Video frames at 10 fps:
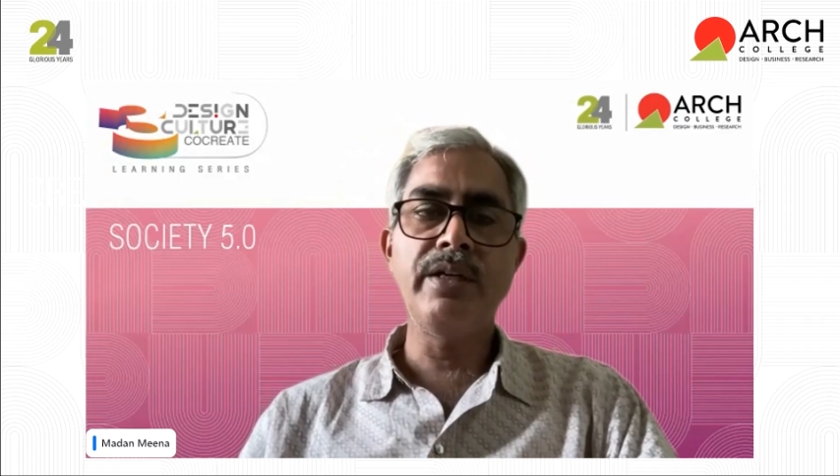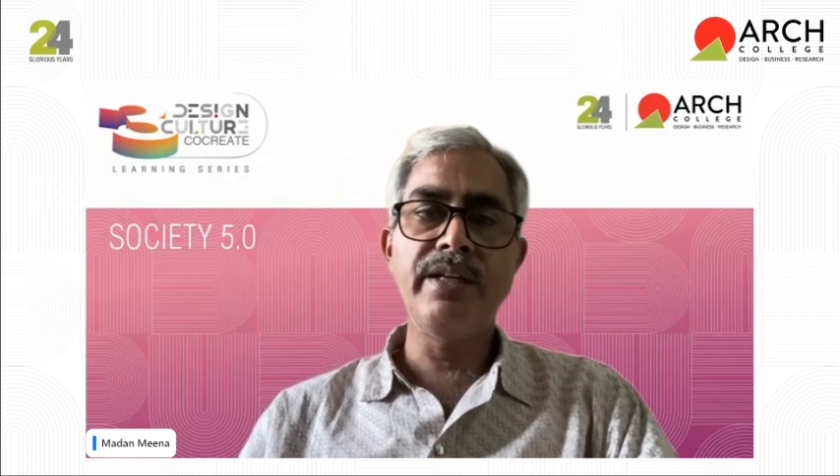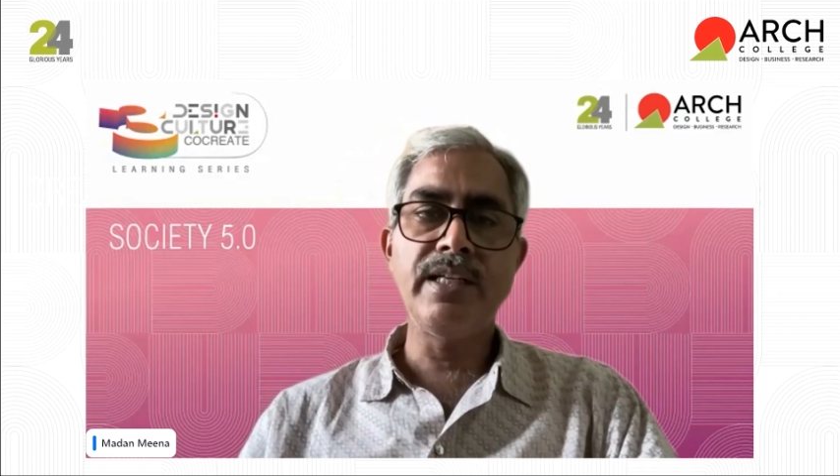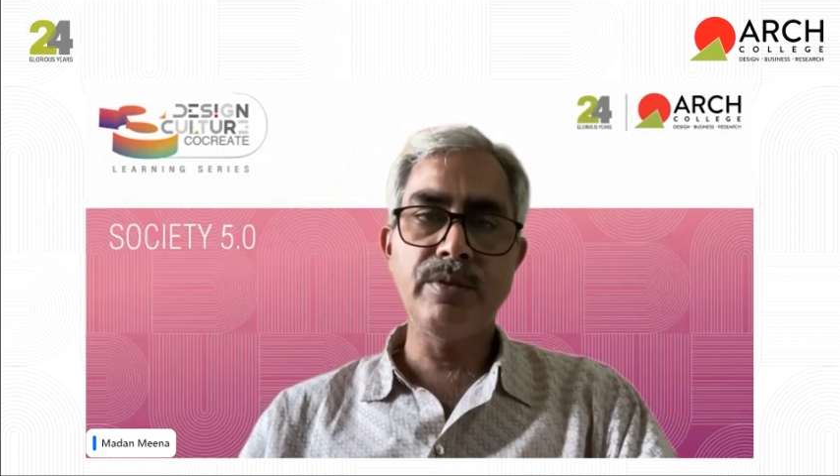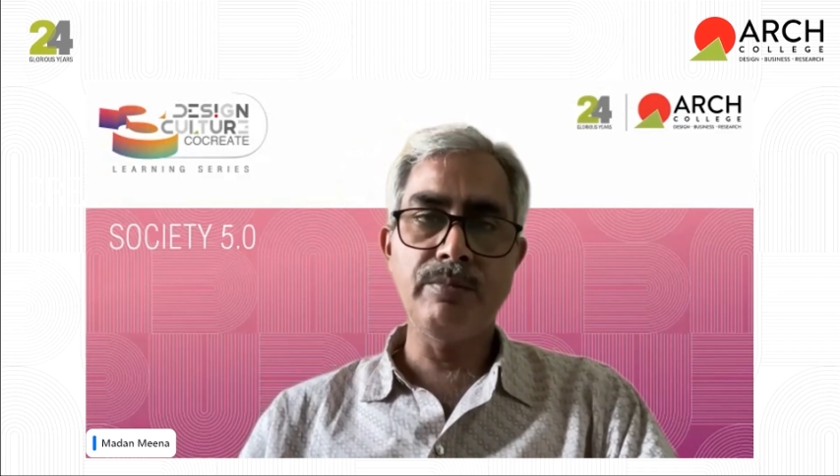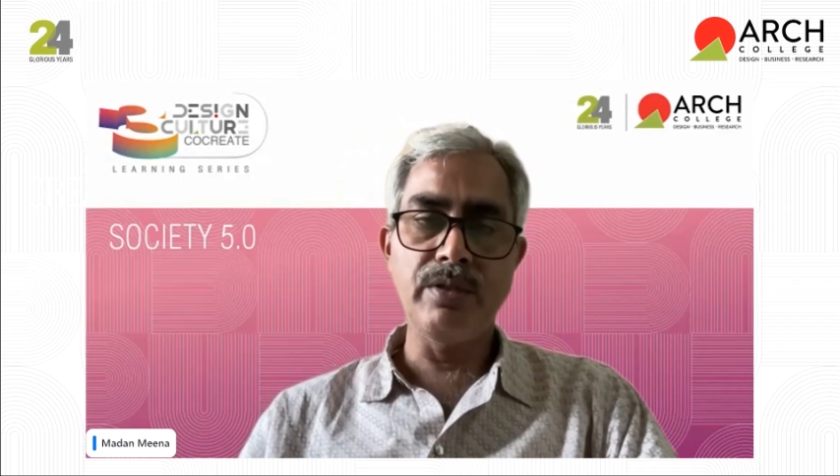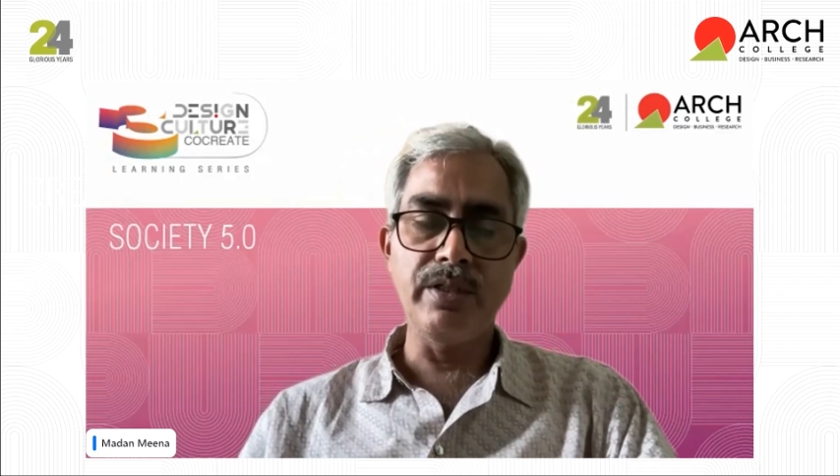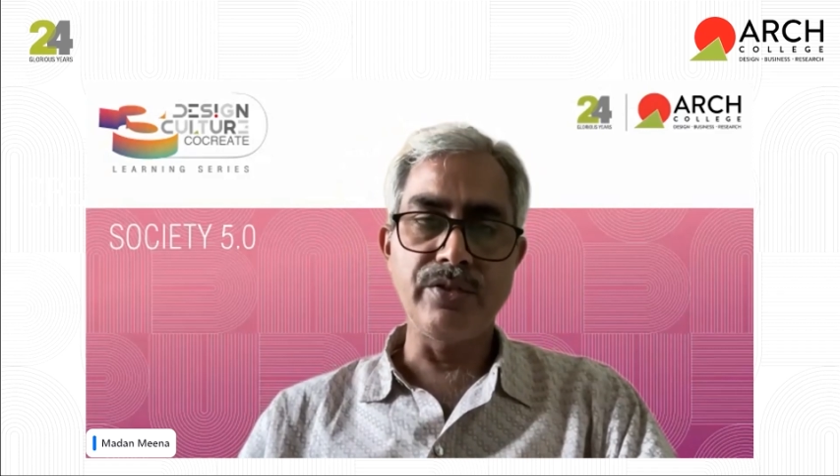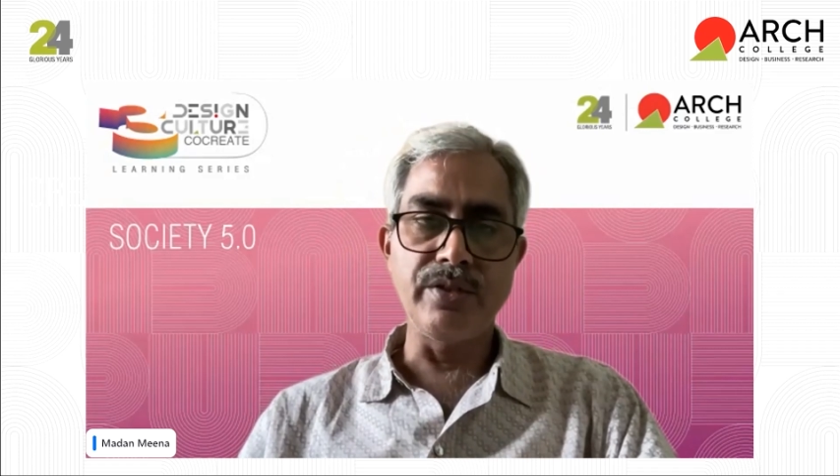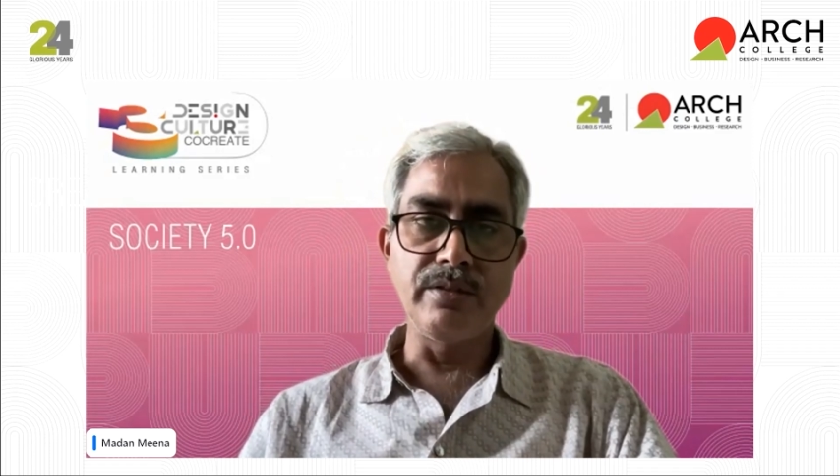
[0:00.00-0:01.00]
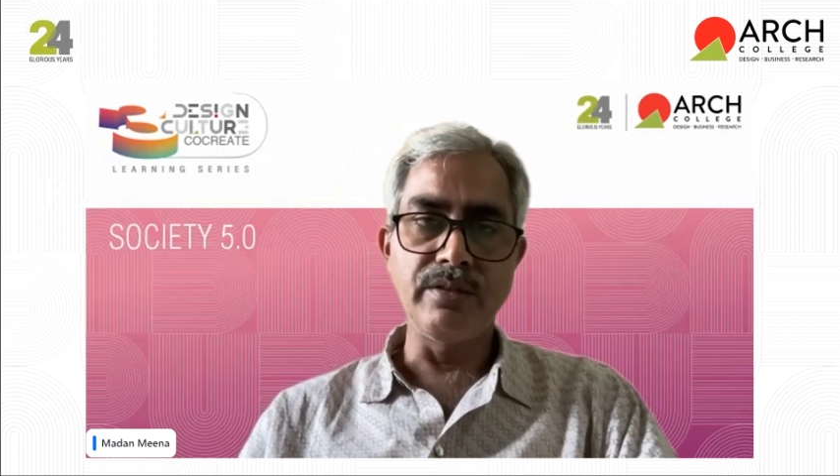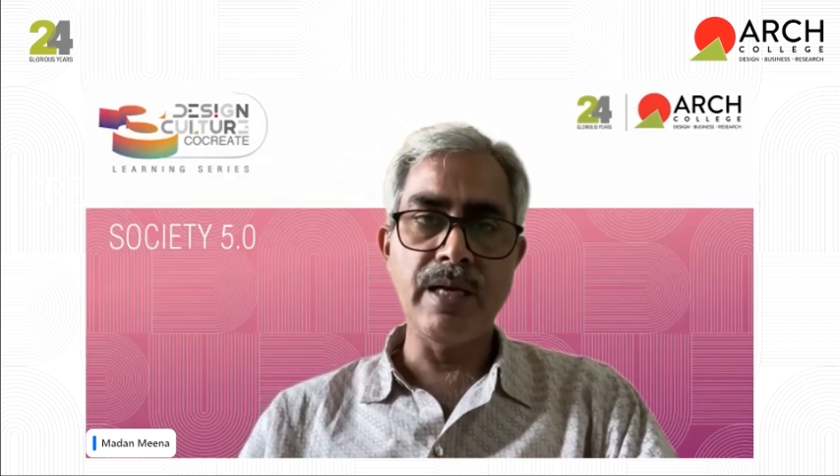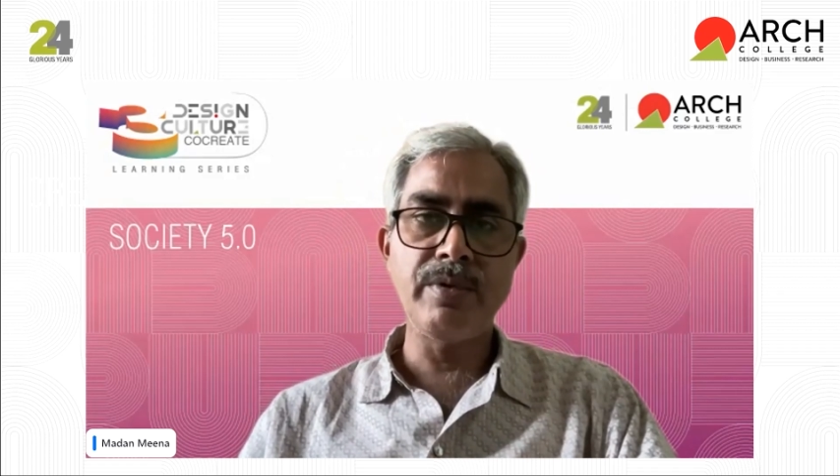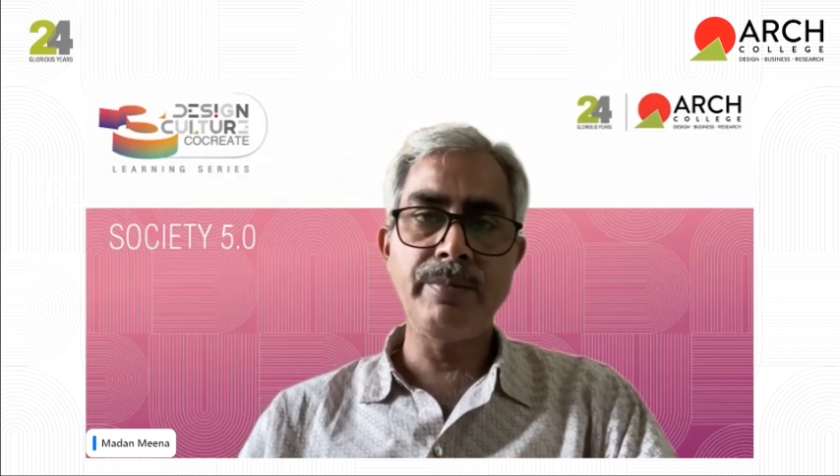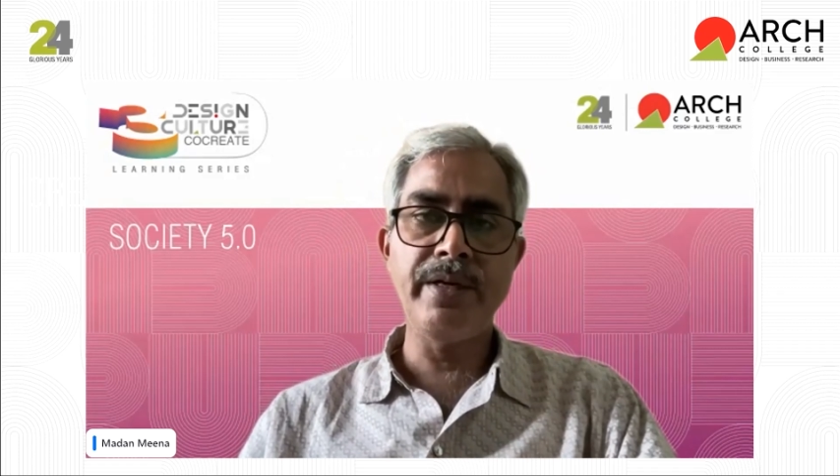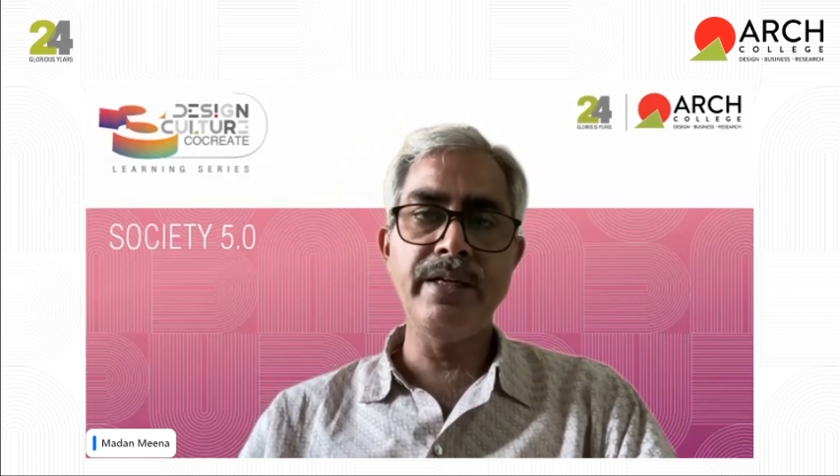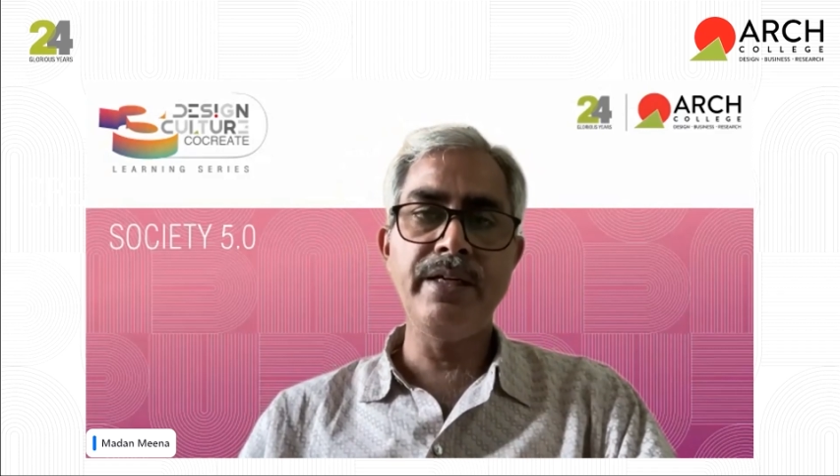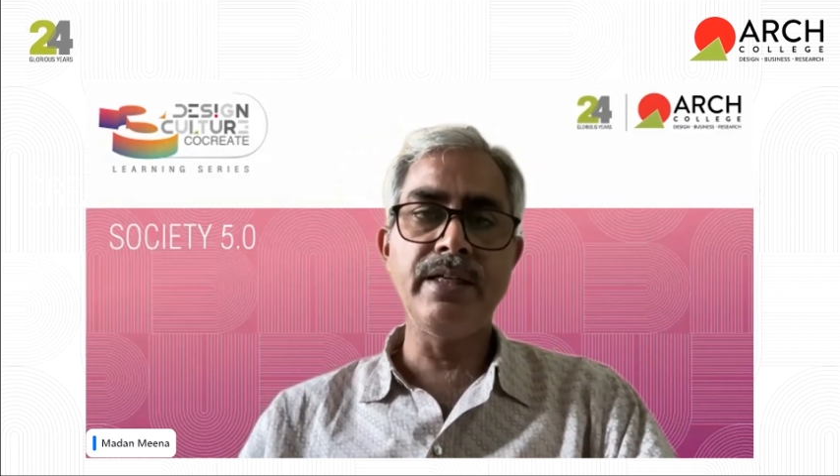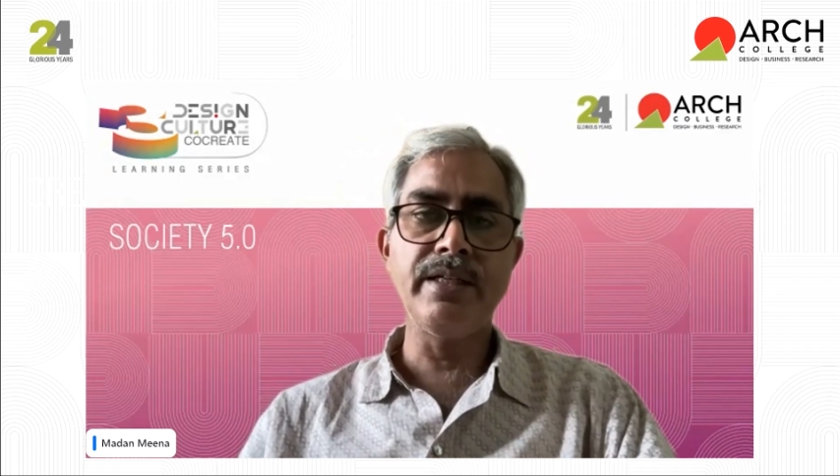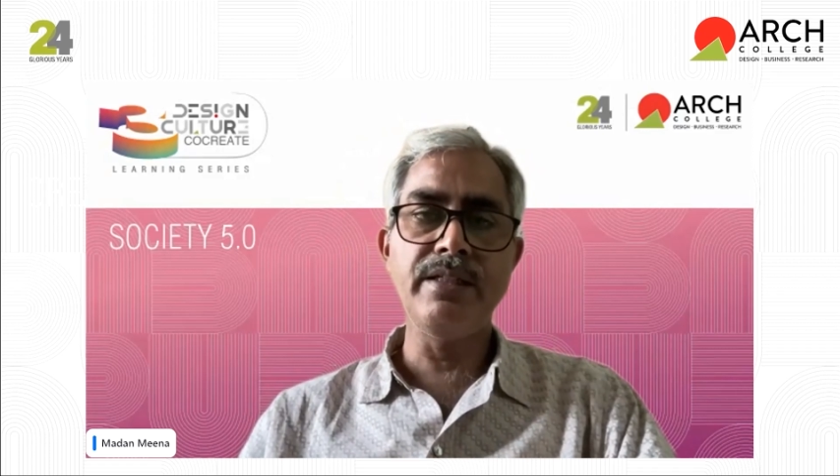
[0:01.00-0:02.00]
India's population. I'm repeating
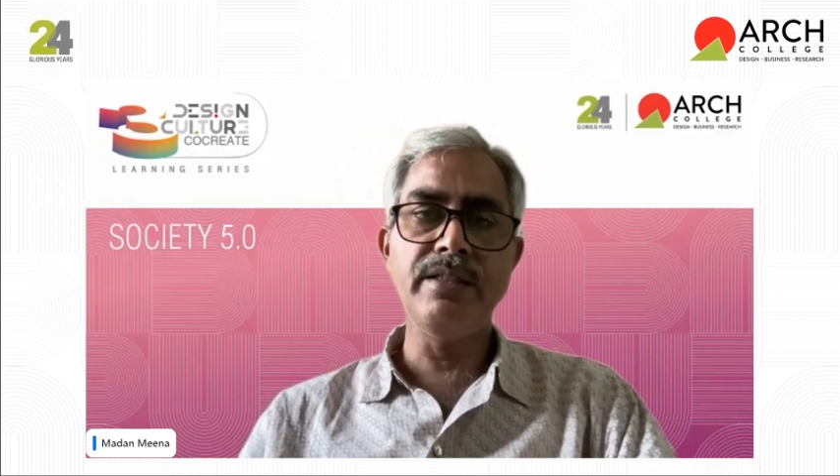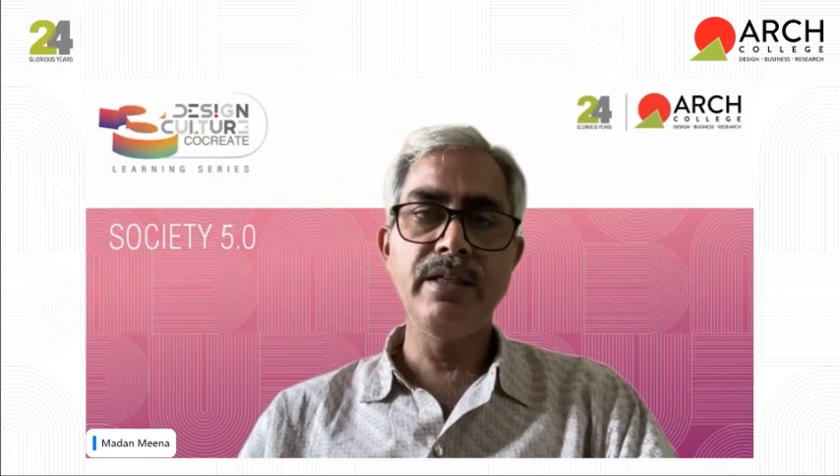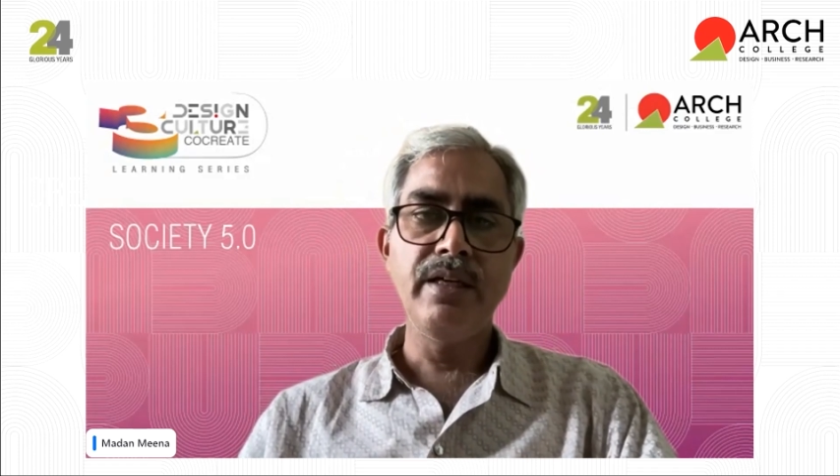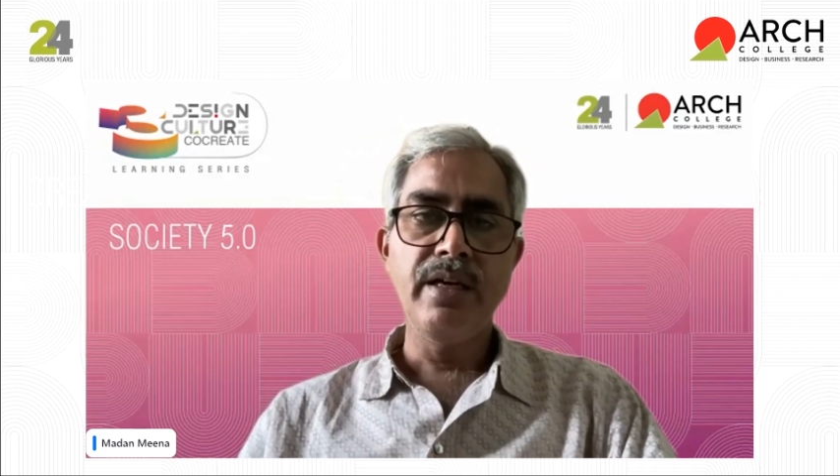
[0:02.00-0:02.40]
it again.